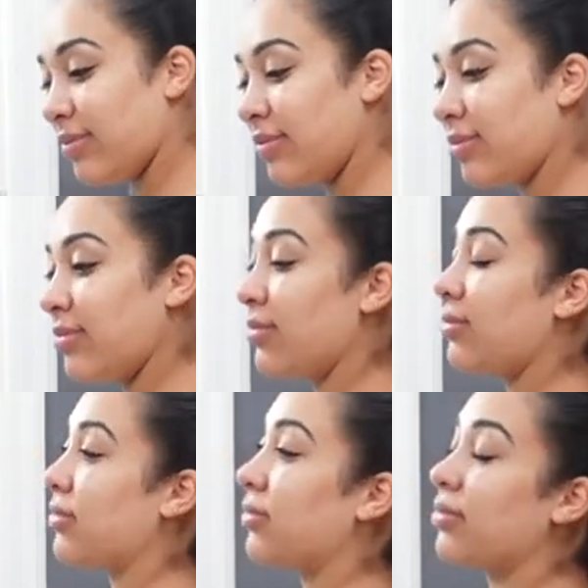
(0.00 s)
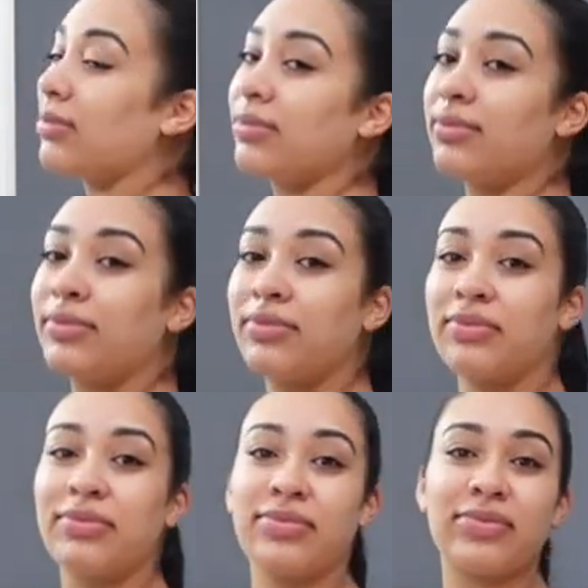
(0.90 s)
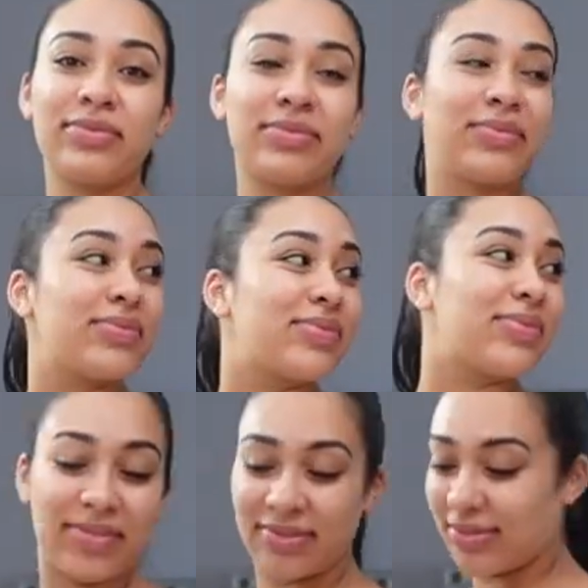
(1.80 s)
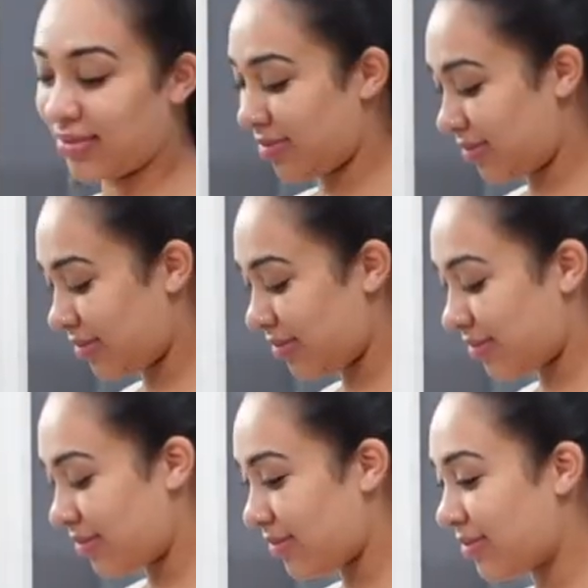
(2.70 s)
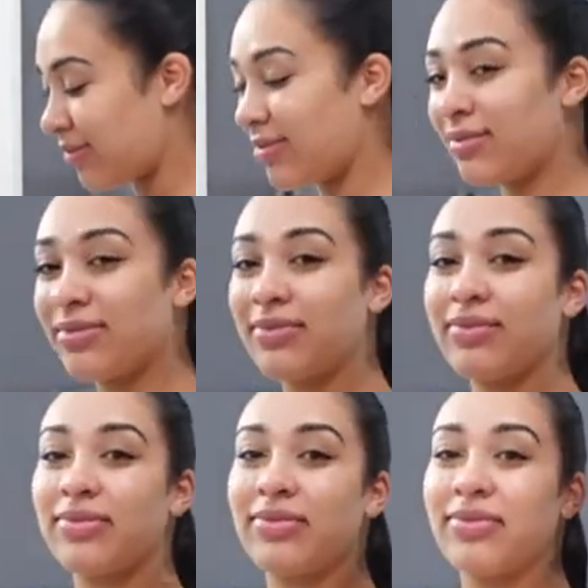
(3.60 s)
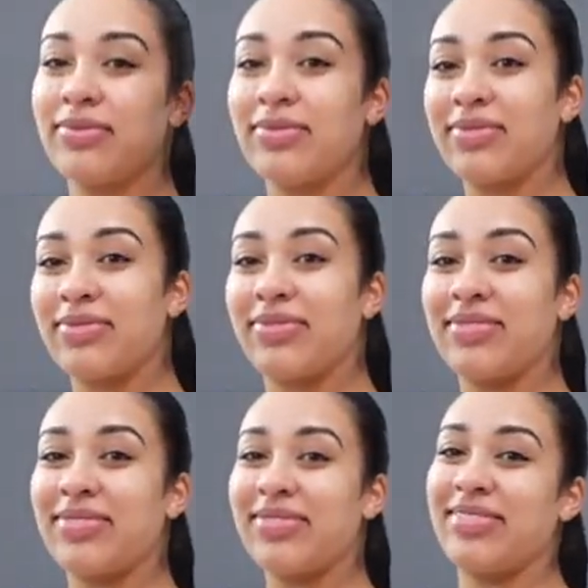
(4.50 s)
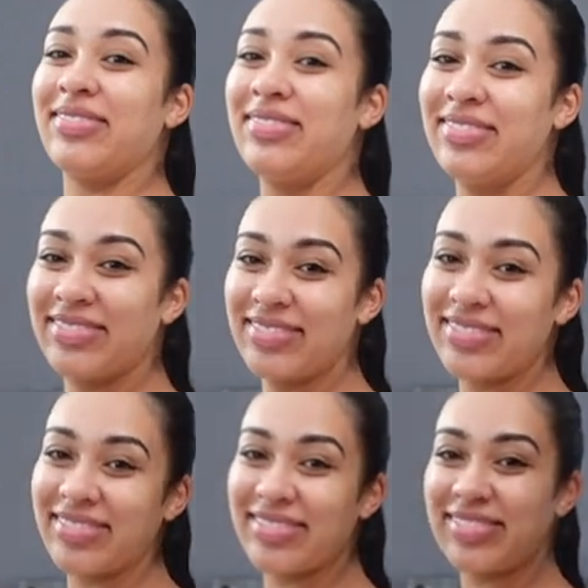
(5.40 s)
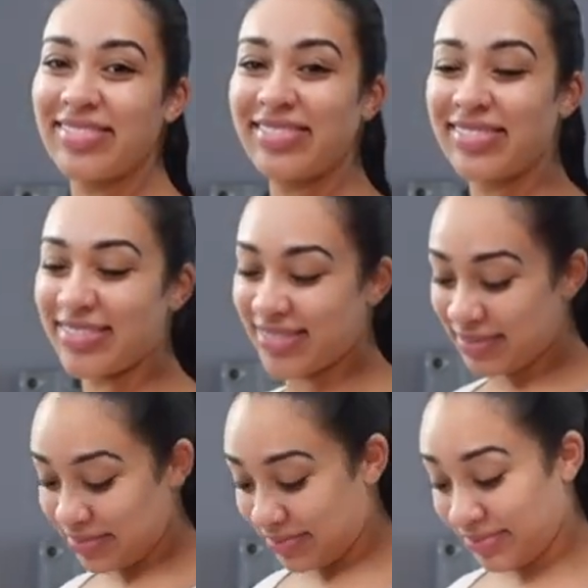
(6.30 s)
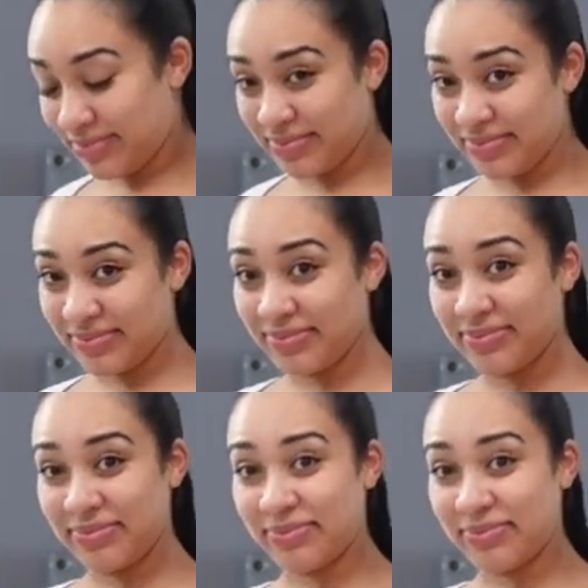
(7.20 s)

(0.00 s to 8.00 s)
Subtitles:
(silent)